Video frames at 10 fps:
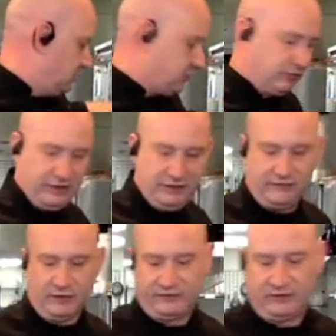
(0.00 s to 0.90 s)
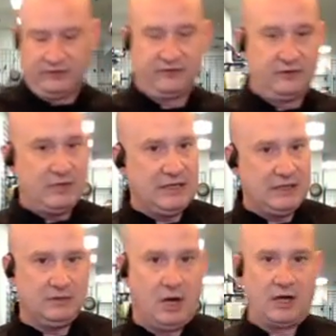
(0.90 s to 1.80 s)
green salsa doesn't
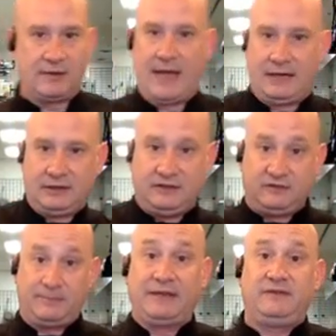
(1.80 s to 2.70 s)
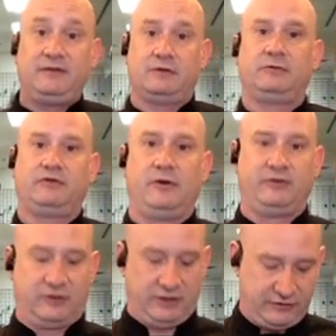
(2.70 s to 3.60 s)
mean automatically spicier
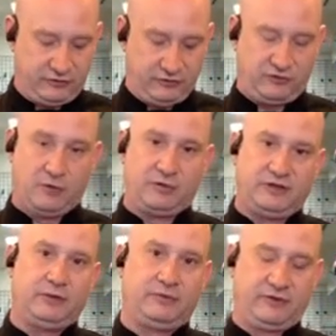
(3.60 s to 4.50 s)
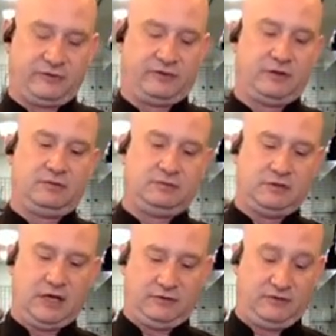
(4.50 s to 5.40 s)
salsa. It's just tomatillo salsa,
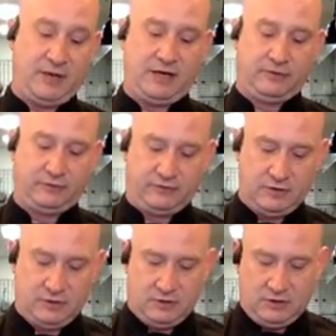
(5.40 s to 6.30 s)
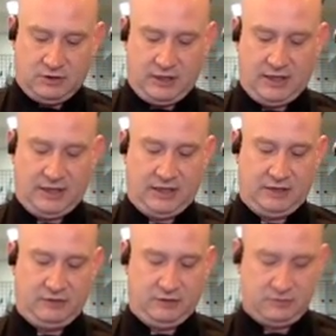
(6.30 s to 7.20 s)
not tomatoes.
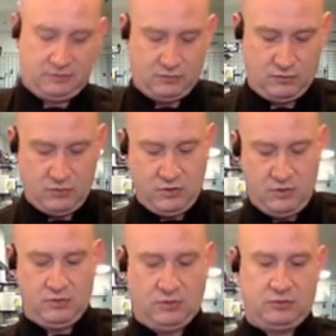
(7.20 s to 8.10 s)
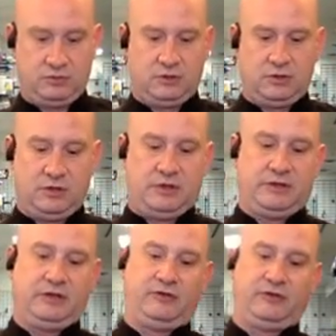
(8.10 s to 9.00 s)
And woo!
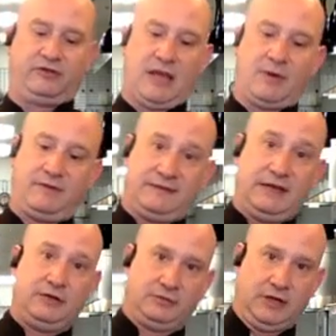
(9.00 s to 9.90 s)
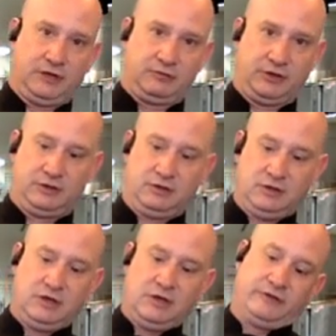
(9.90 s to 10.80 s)
These just came off indirect grill,
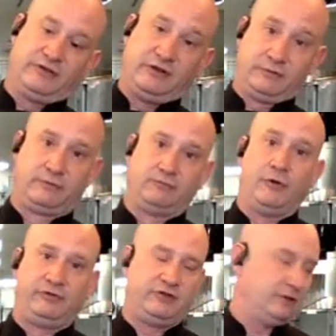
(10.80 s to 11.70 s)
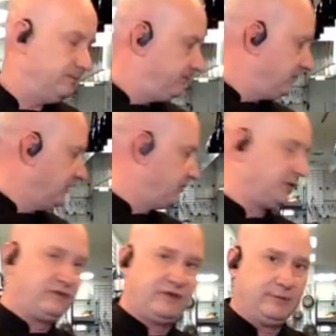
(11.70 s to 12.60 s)
so these are roasted. This
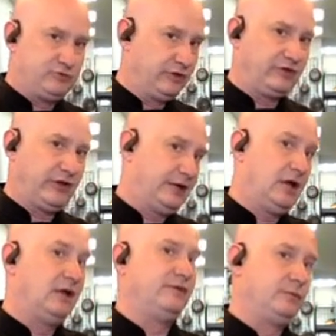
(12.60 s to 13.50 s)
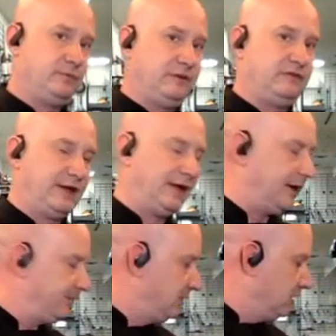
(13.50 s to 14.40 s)
one's set up just like an oven would be set up.
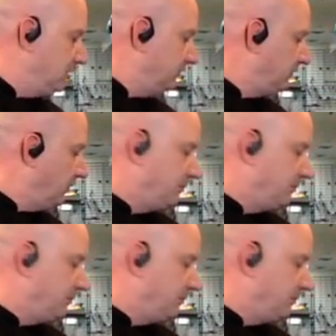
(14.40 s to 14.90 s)
So